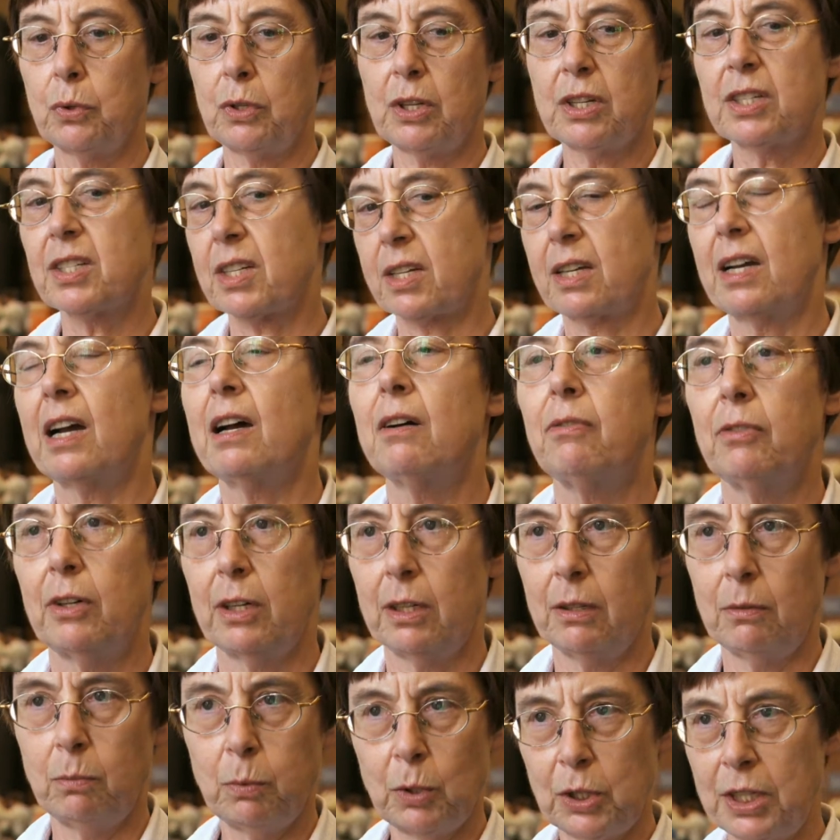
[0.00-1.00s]

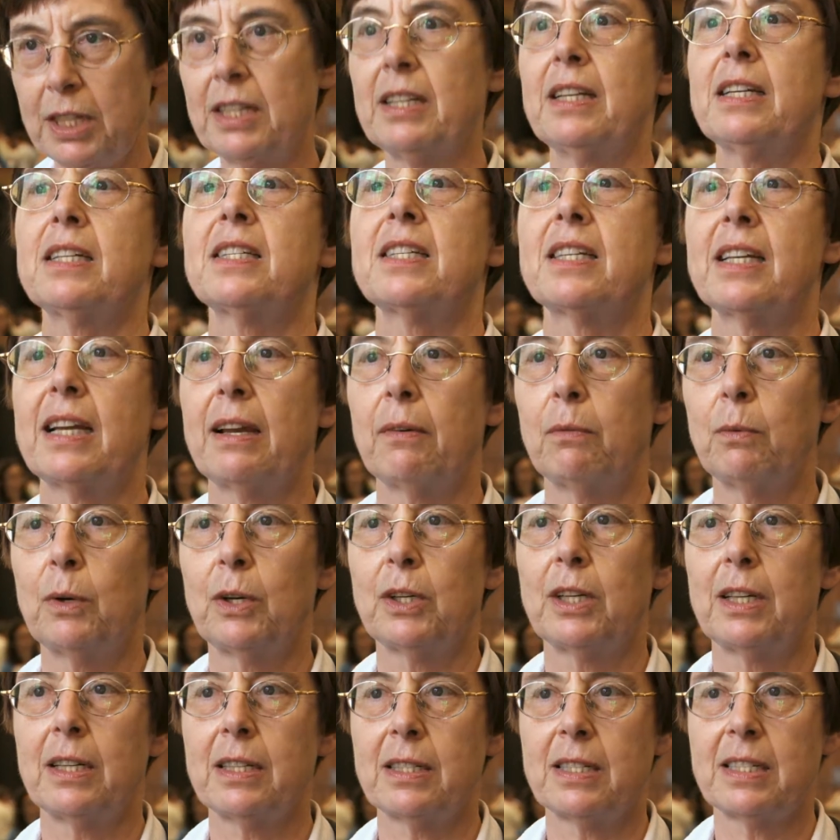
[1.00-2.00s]
discover what it is,
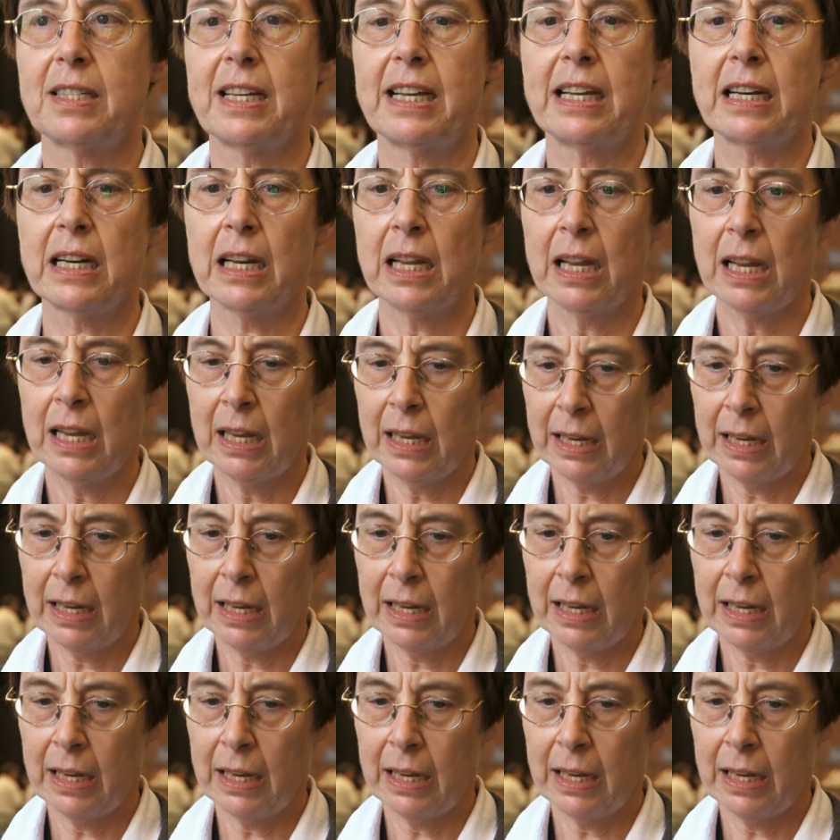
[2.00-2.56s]
what is in,